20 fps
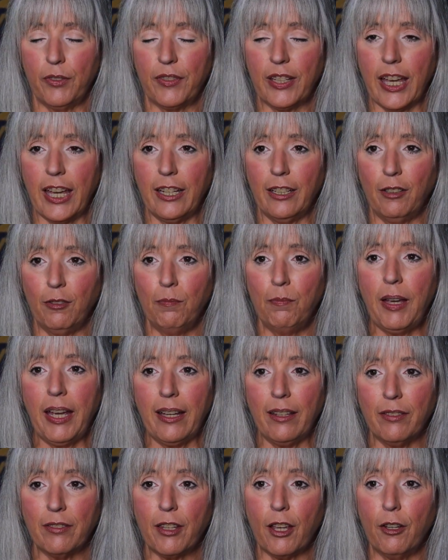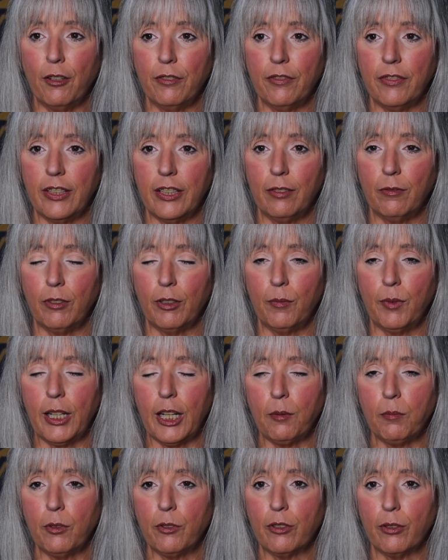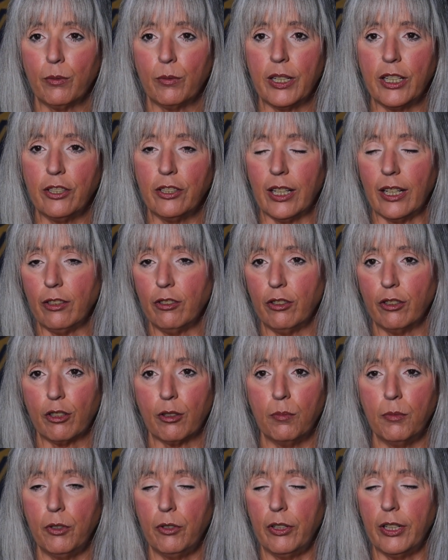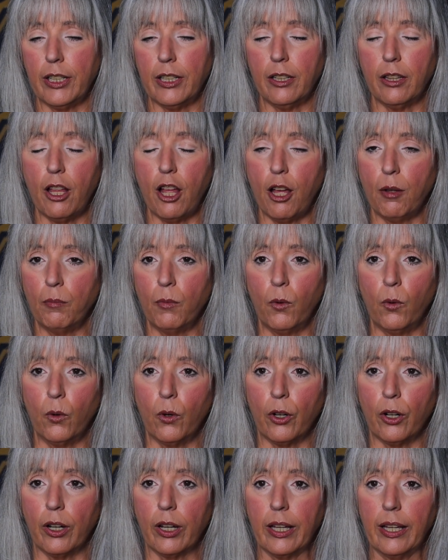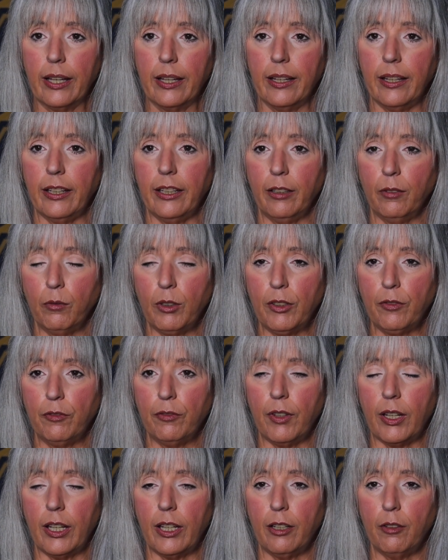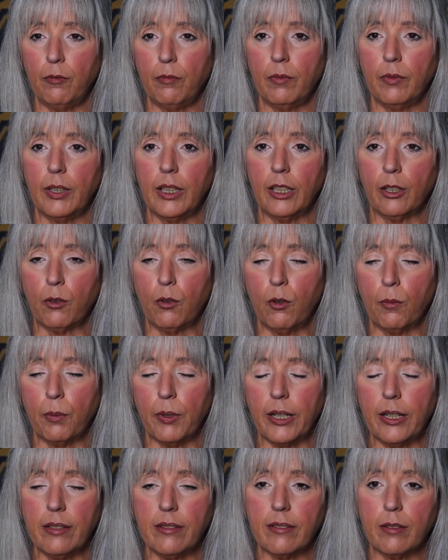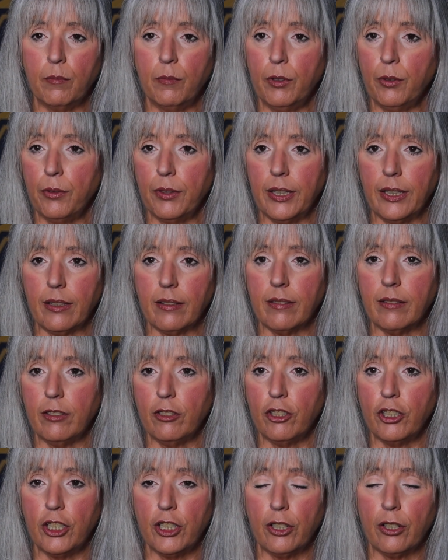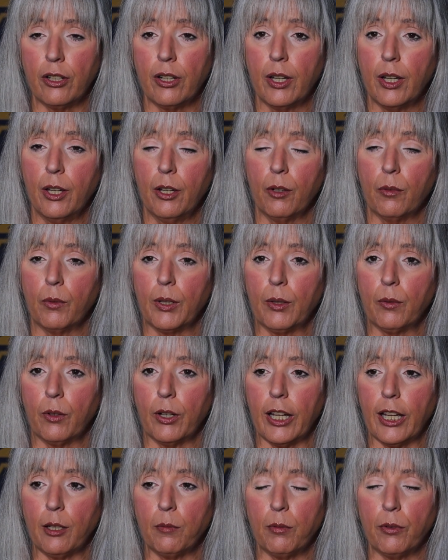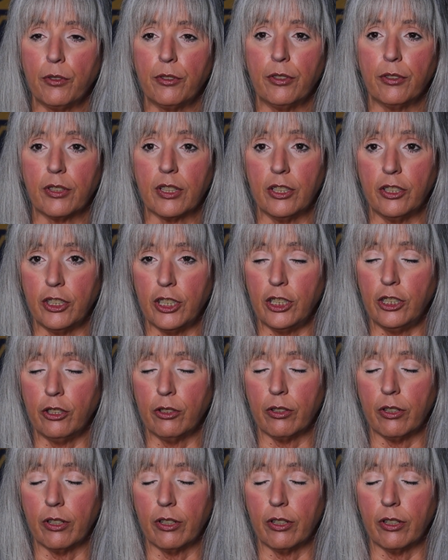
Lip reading: we've gotten past COVID, we've been able to reach out to the community a lot more, and we've incorporated some new things this year. We were able to continue